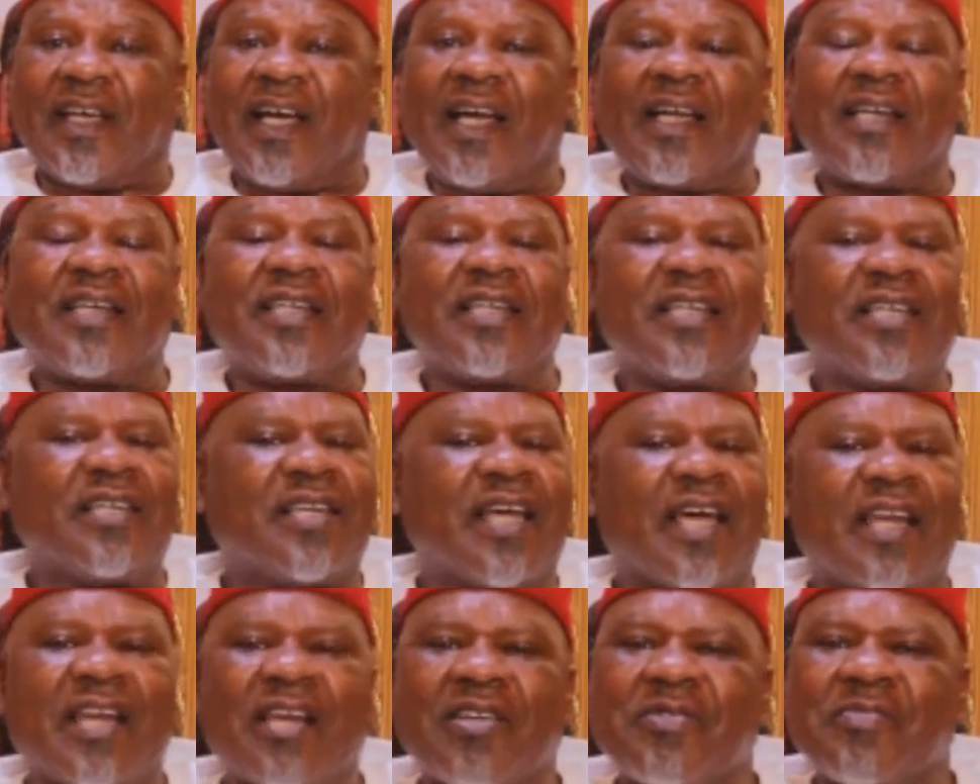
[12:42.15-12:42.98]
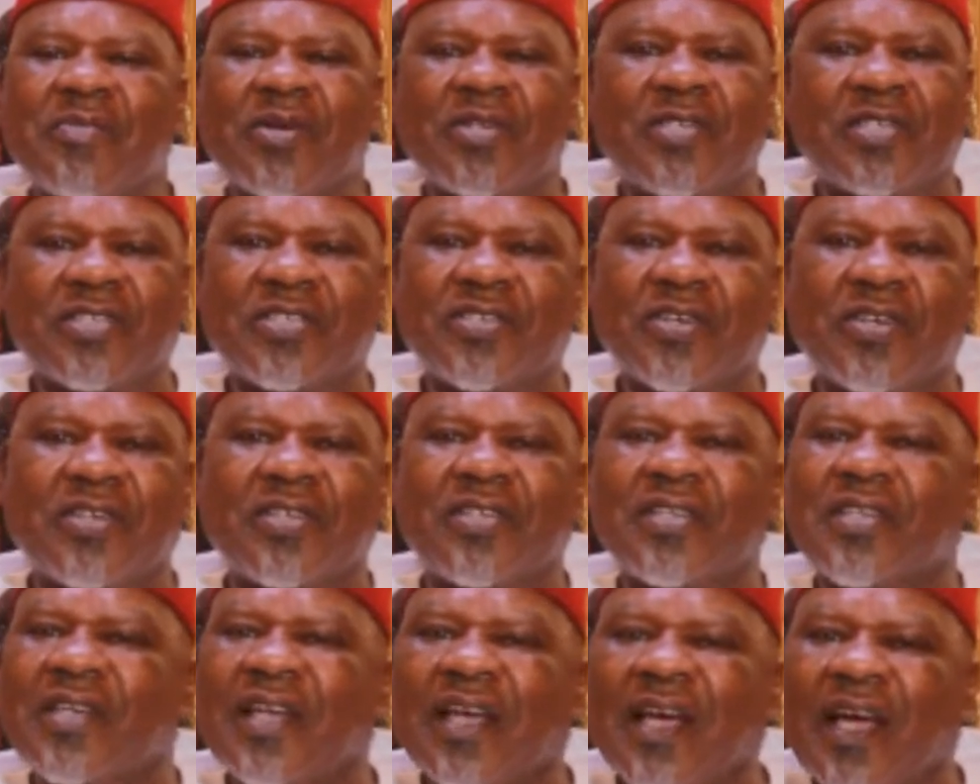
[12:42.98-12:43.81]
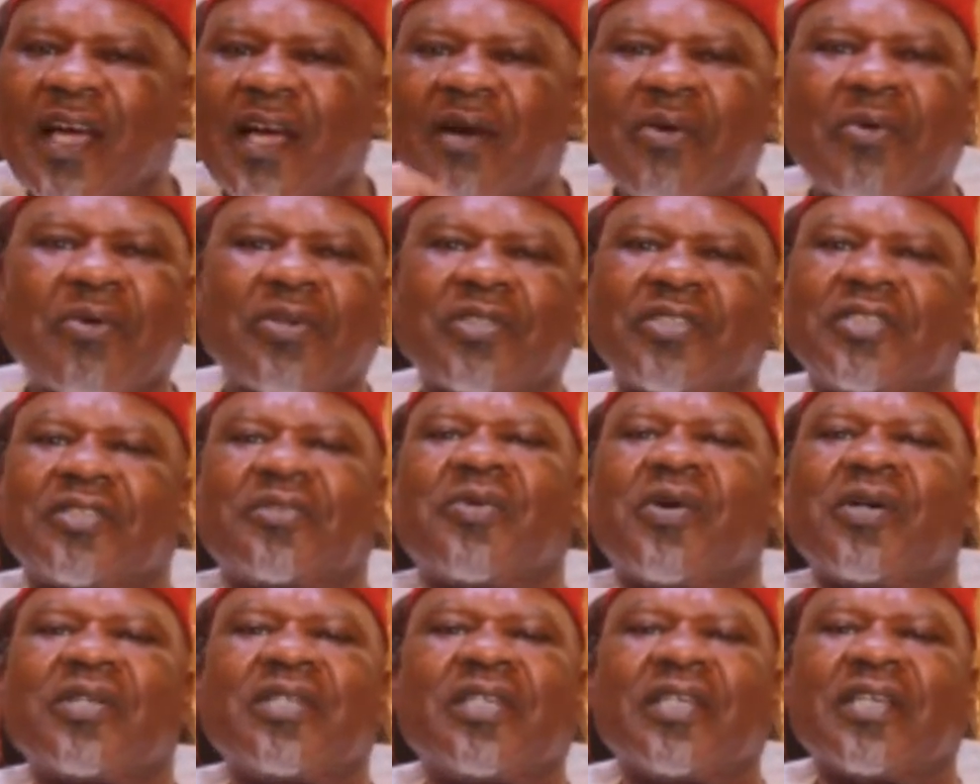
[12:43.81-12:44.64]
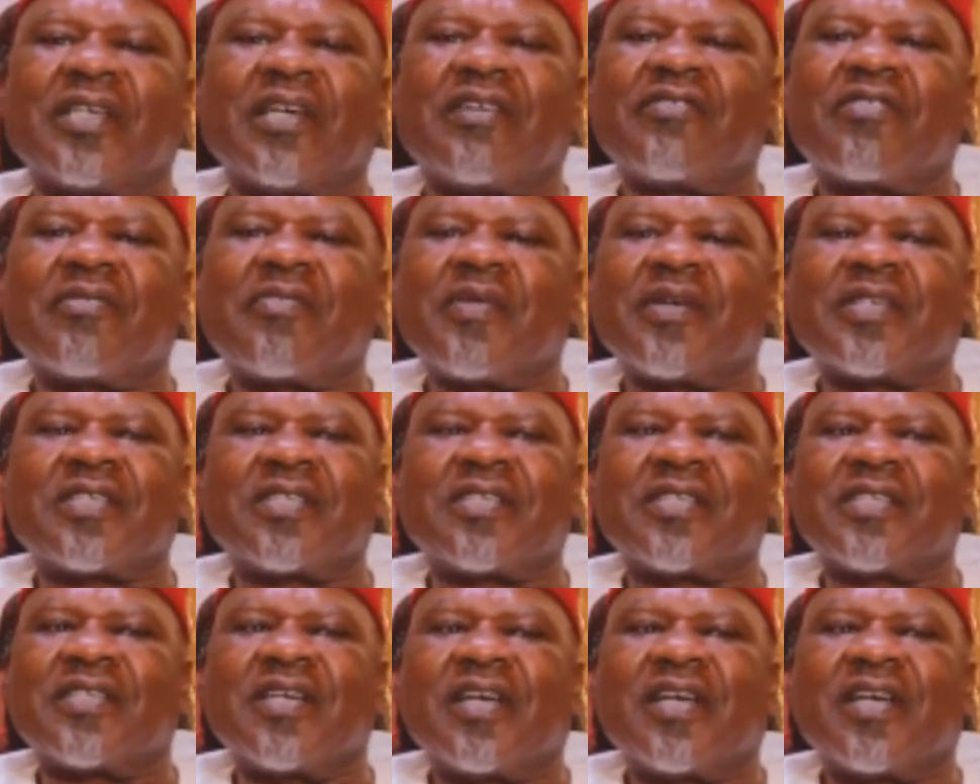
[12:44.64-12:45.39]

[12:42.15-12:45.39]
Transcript: And in an anonymous decision, I was the one that every person,